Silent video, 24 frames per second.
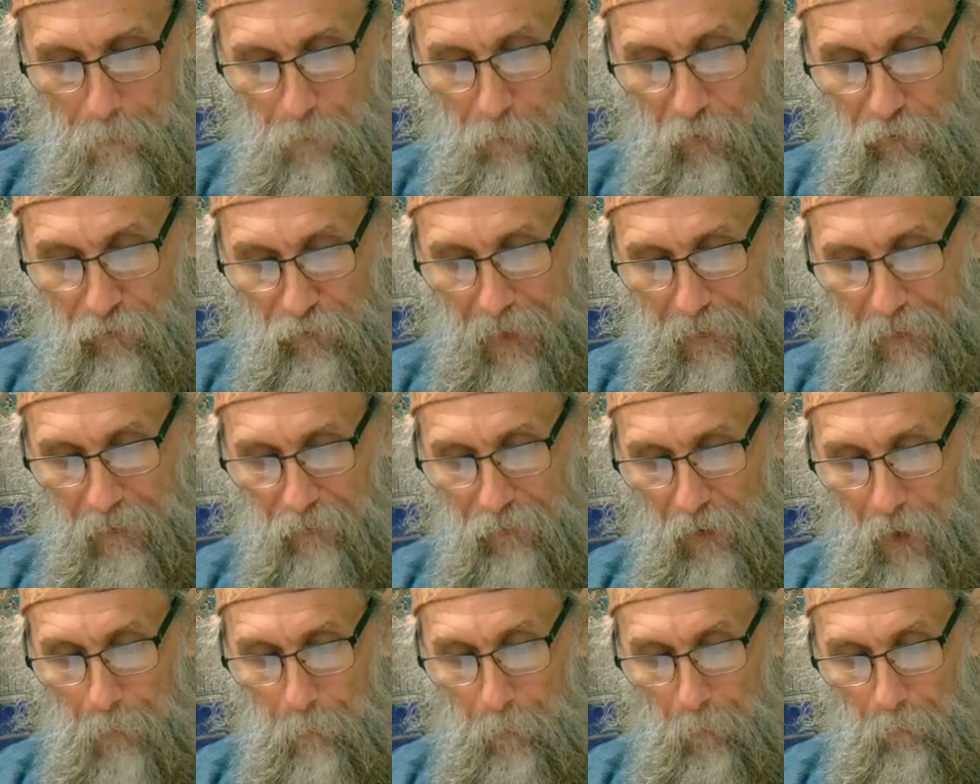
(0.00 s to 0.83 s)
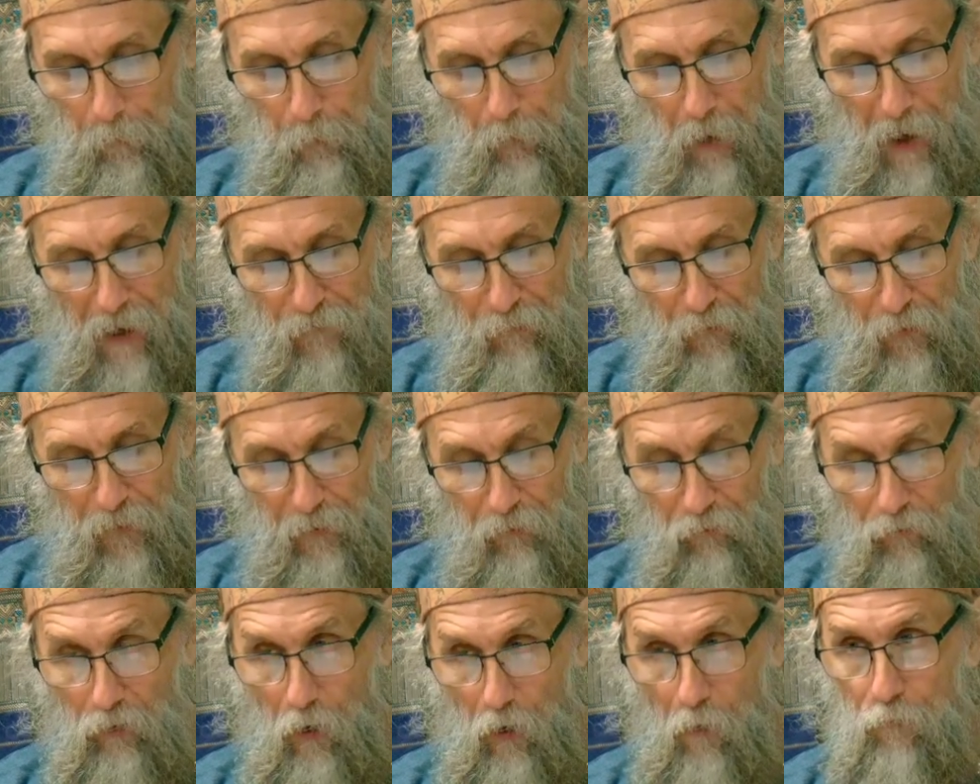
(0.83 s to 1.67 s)
The second type of prophet
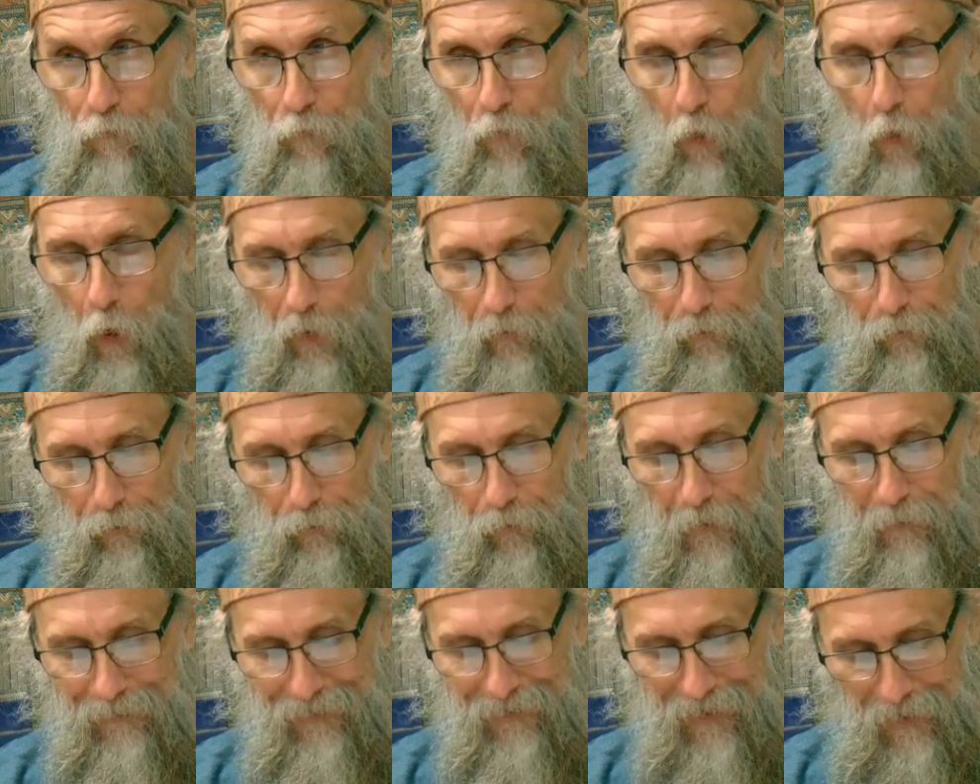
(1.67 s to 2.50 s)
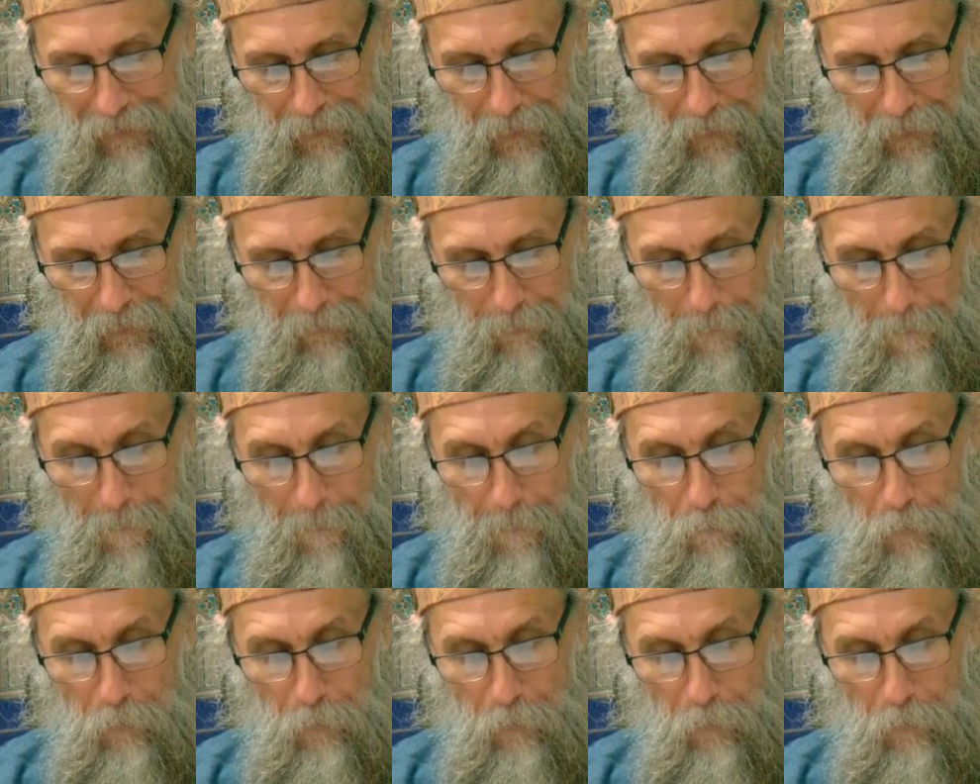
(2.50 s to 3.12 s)
is forth telling.